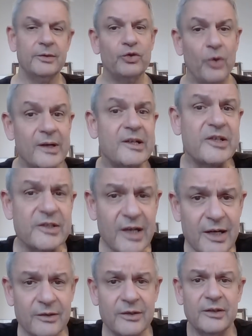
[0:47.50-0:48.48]
To
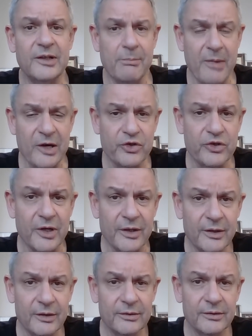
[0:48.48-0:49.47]
understand
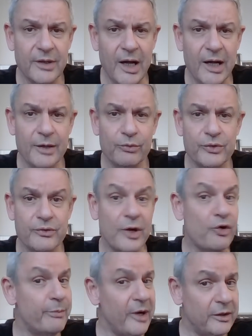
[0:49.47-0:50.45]
dementia, I would
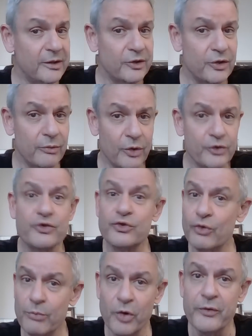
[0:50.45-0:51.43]
recommend that you watch
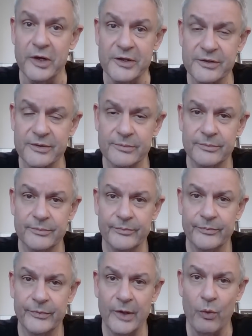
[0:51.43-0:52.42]
two movies.
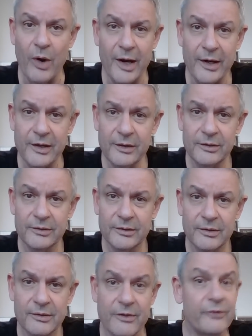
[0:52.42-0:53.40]
One,
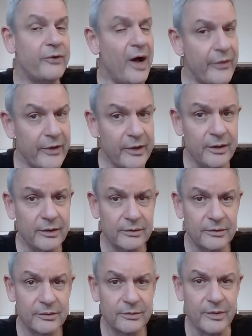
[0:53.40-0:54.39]
The Father,
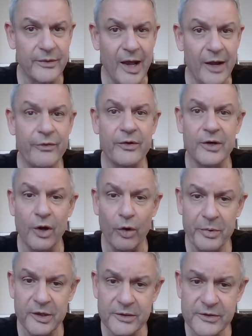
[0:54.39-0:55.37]
with Anthony
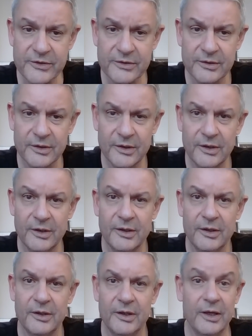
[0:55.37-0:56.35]
Hopkins,
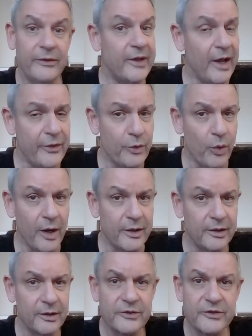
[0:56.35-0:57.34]
and the other
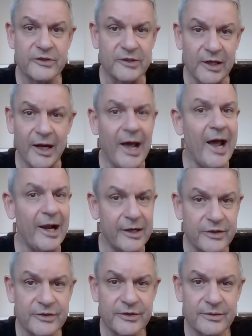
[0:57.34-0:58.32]
one, Still
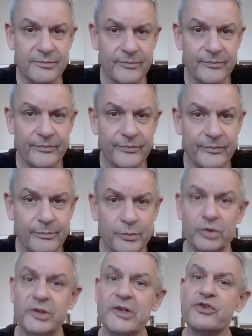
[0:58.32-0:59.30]
Alice.
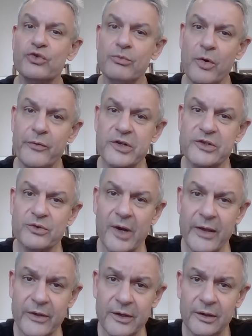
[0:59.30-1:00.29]
Put these two movies
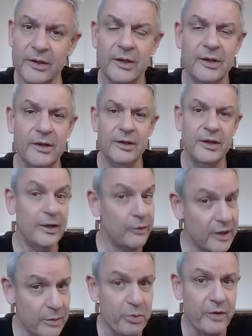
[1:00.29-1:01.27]
together and
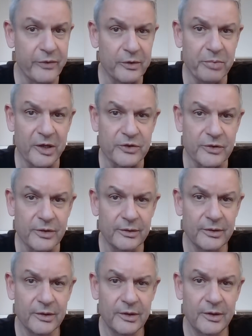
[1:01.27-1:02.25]
you get a perfect
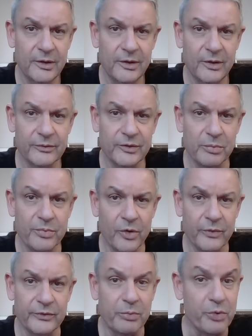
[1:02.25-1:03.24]
picture
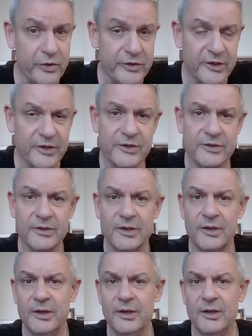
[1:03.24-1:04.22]
of the process
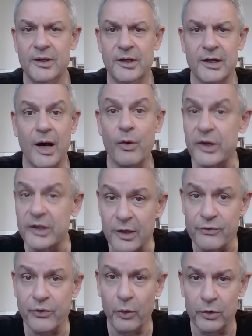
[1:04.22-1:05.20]
and how it
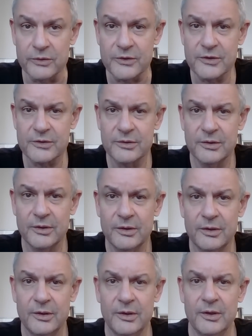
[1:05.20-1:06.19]
unfolds
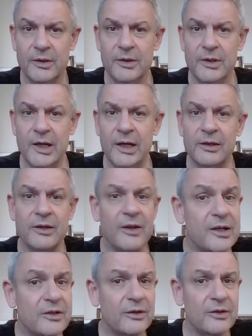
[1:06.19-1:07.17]
in
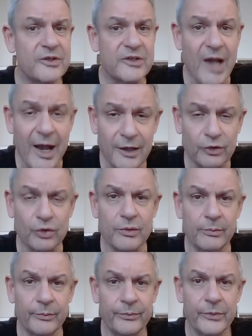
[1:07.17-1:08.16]
that
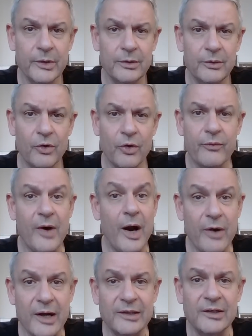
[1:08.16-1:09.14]
sanctum of
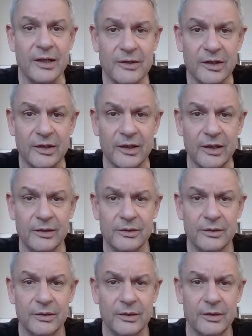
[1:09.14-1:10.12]
our identity,
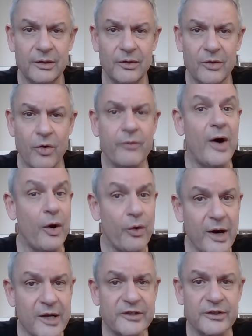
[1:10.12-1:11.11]
of
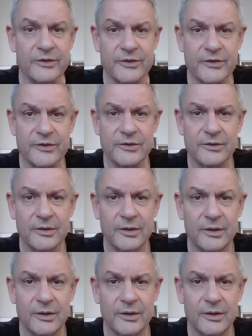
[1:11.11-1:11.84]
our essence,